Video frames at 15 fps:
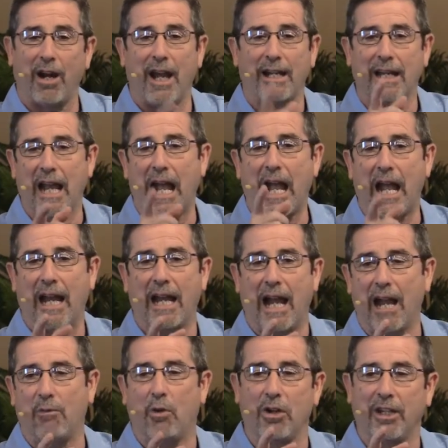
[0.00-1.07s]
I die,
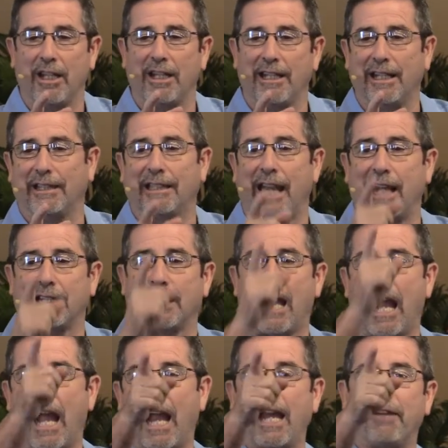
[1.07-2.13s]
I want you to get that
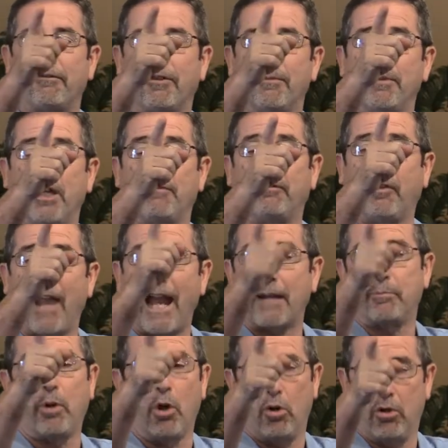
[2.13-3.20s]
guy from the
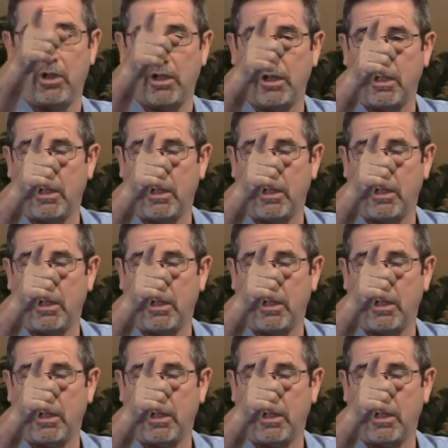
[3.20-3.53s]
flagpole.